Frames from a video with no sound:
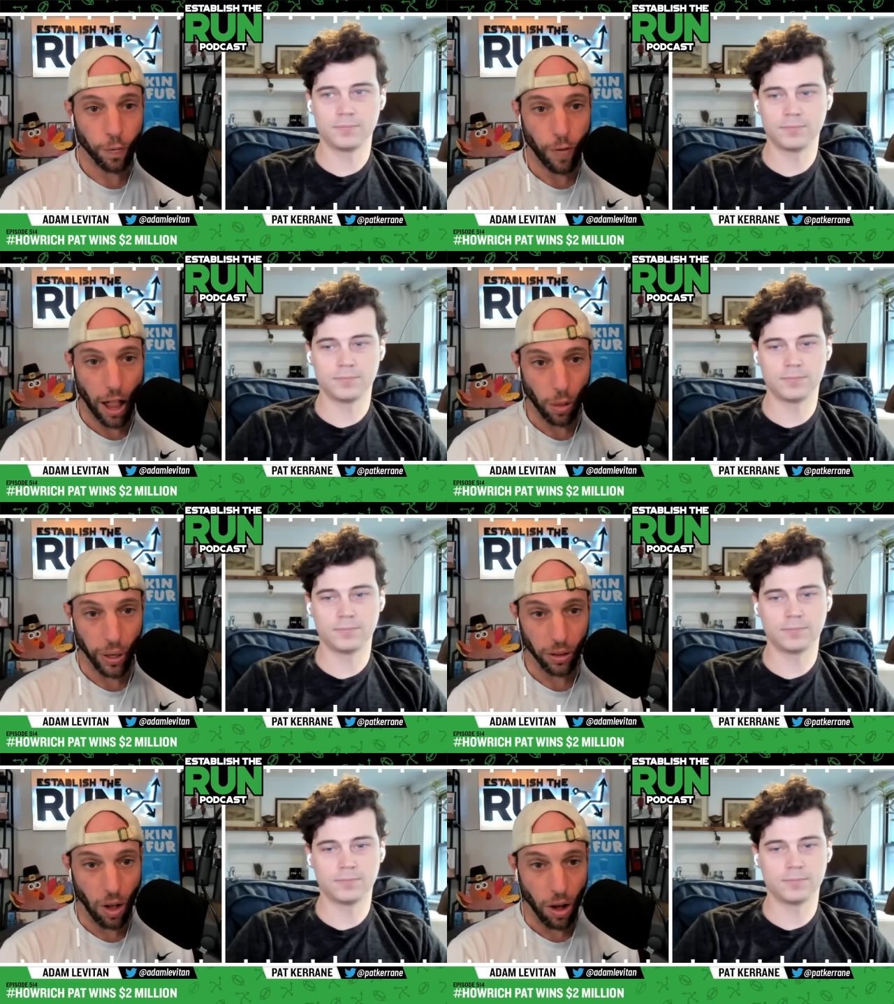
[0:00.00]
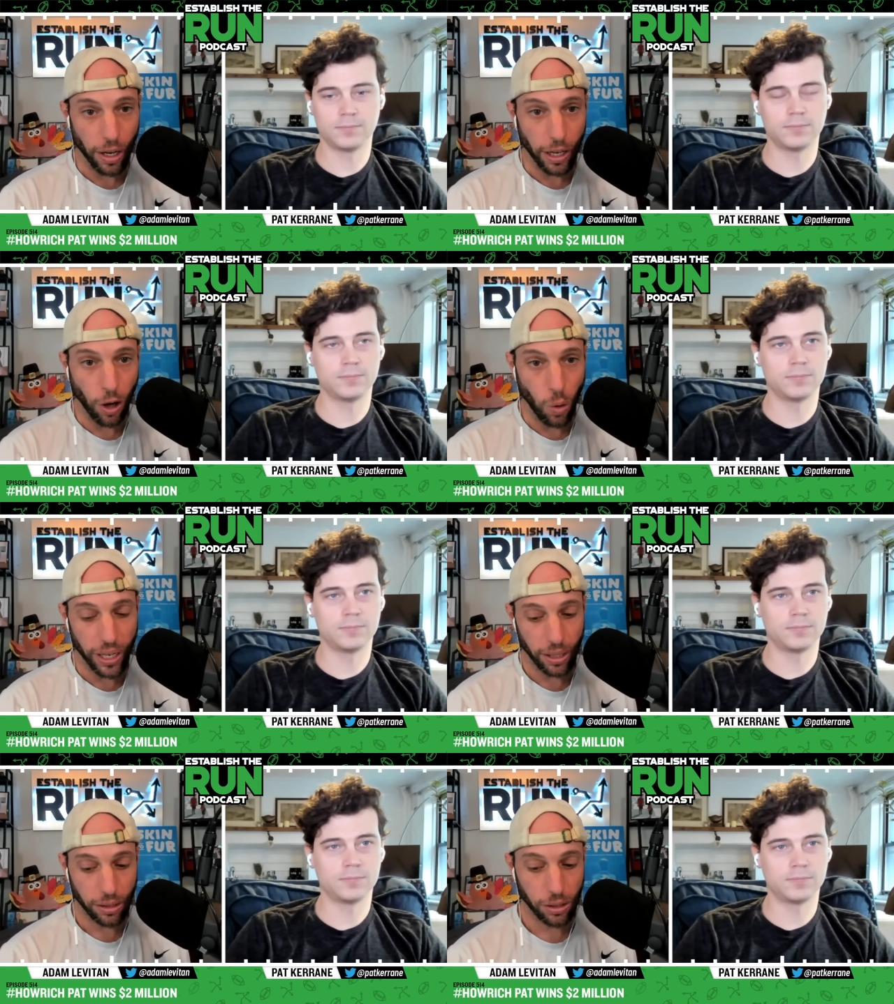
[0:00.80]
Speaker 1: following along, going
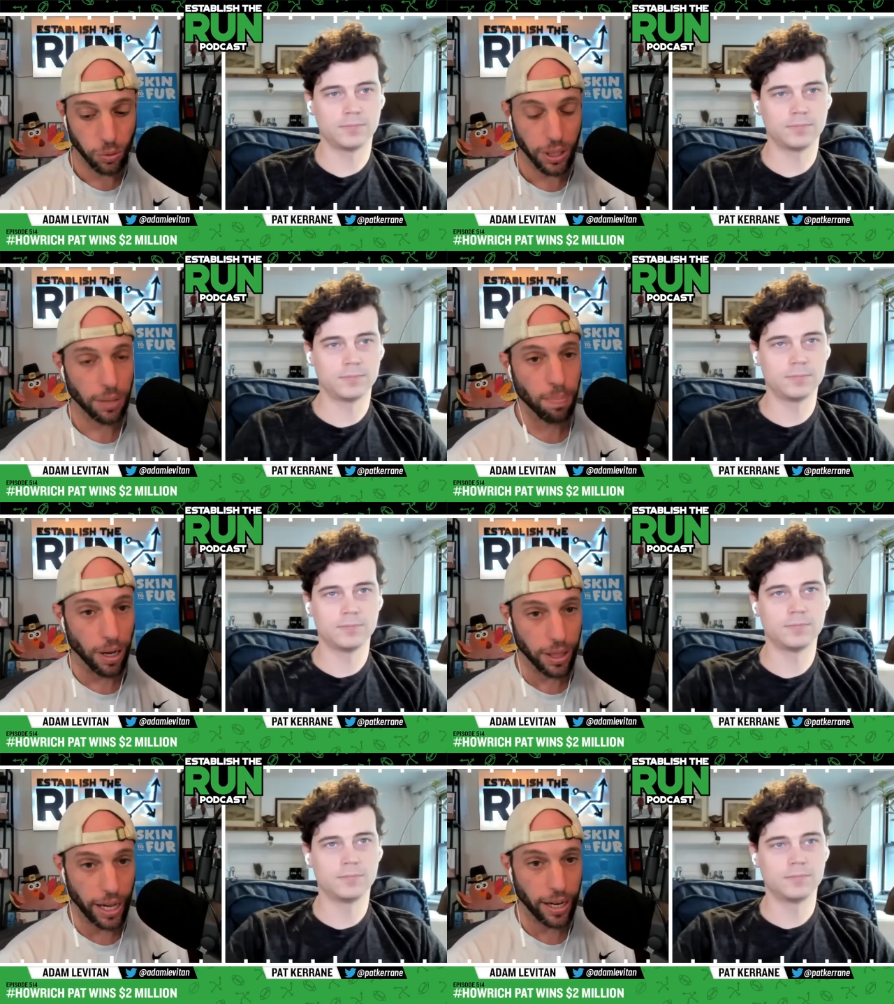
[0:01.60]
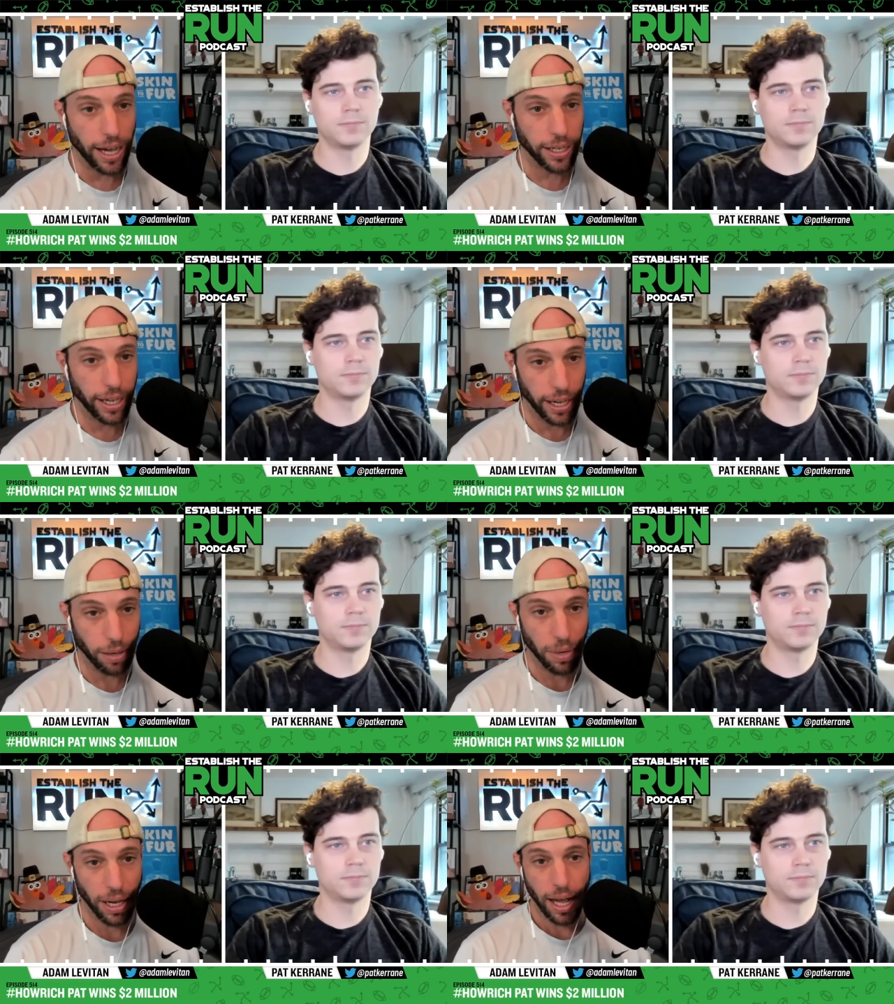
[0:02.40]
into the Monday night
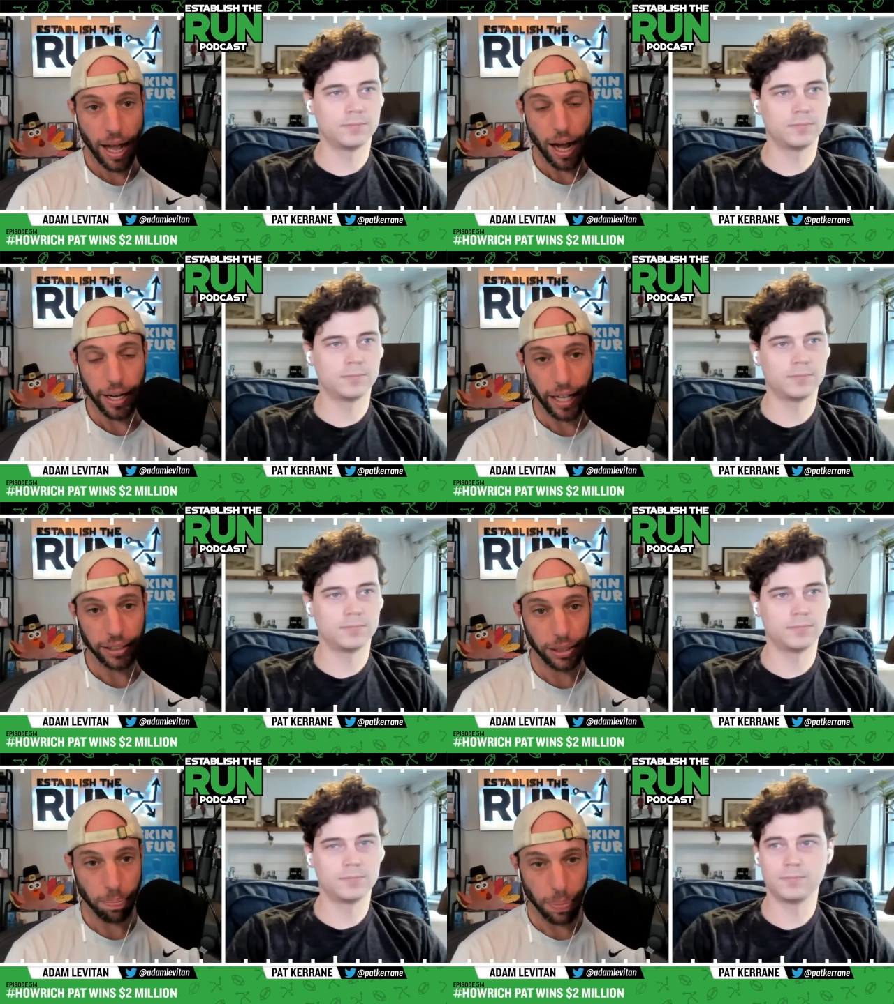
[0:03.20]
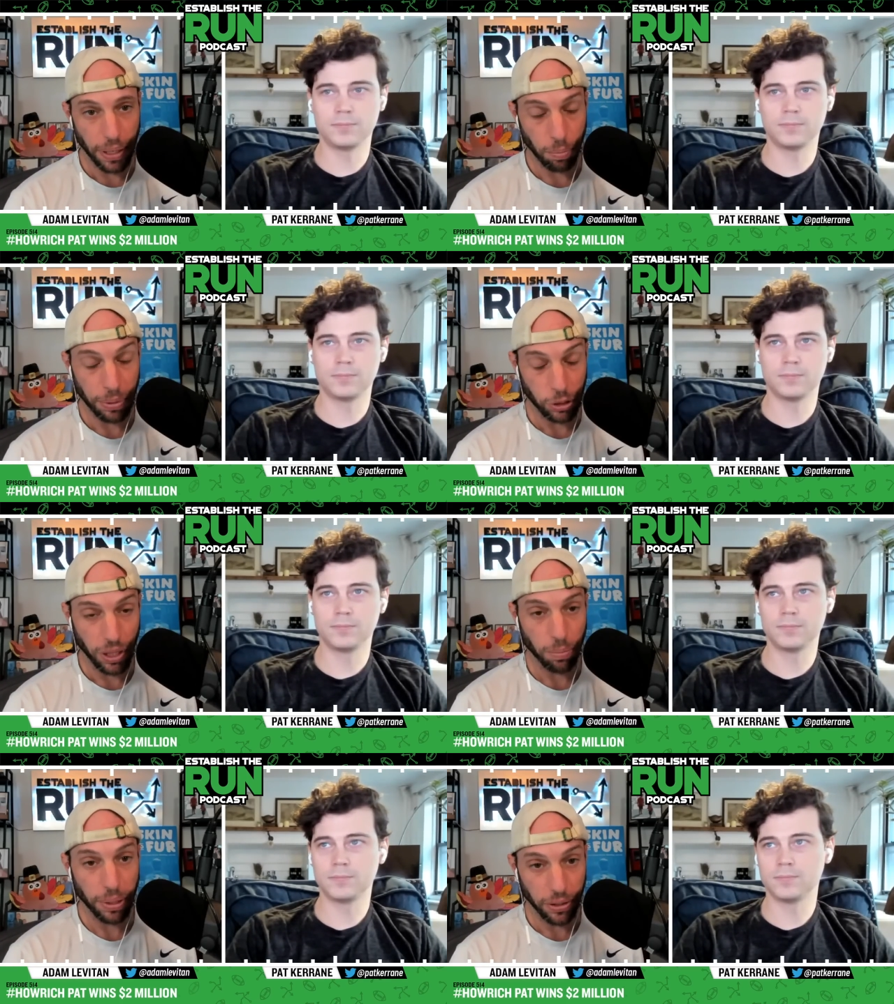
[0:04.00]
game against the
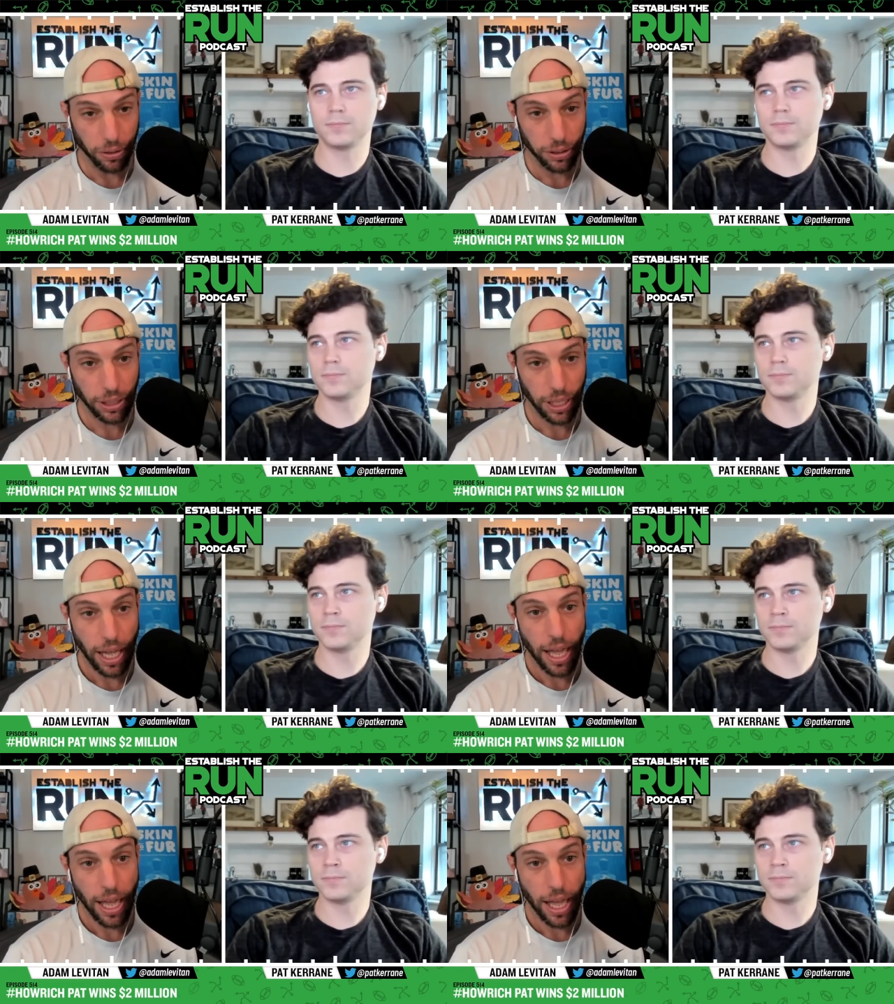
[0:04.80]
between the Bills